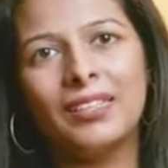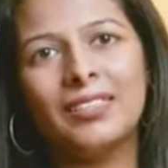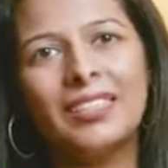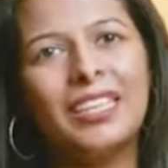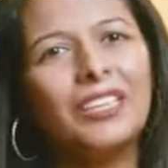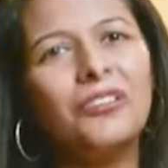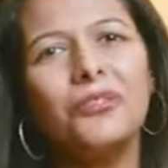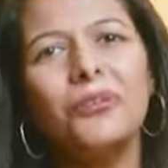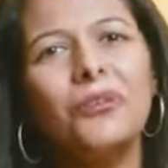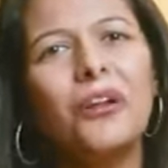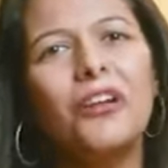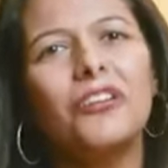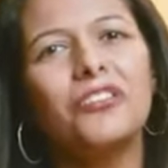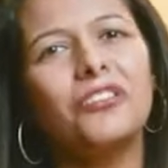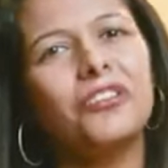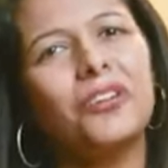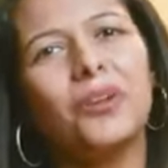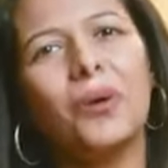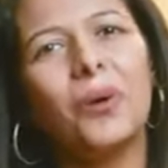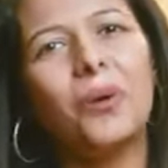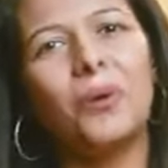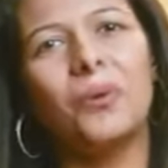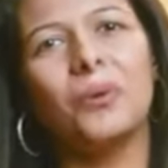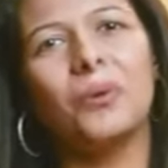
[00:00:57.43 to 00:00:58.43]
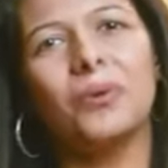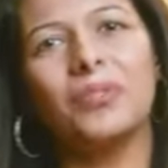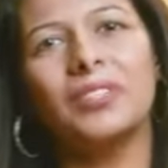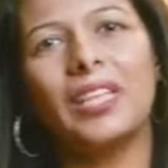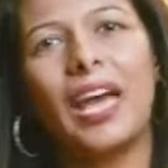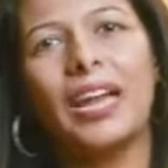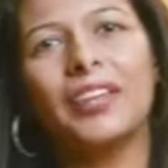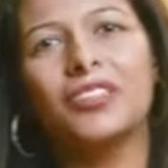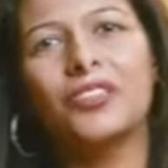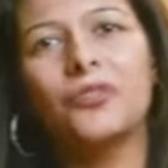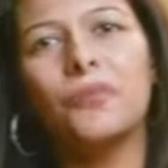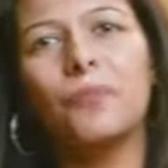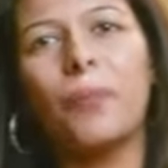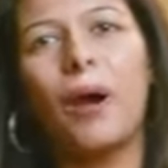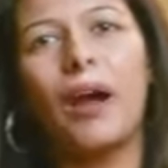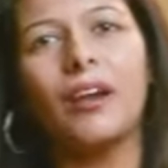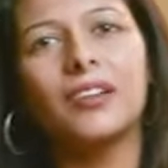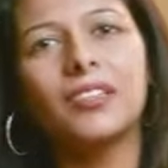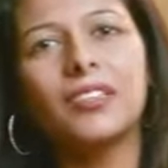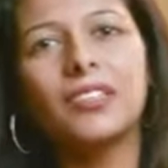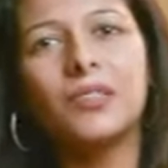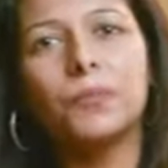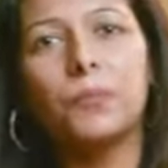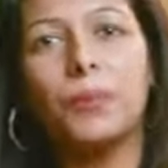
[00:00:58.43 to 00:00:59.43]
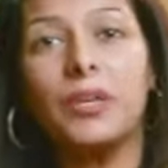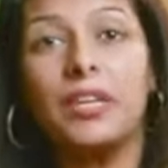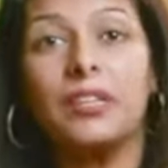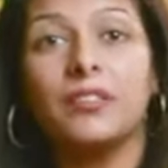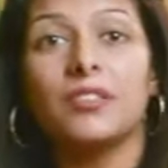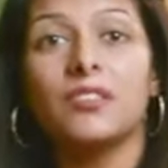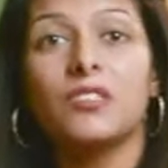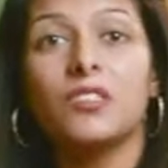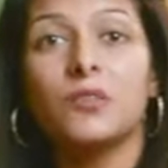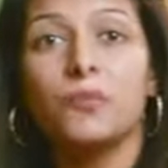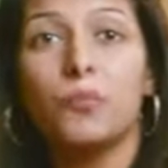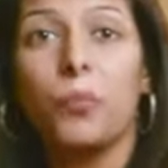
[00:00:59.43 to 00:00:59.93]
They do not know that you participate in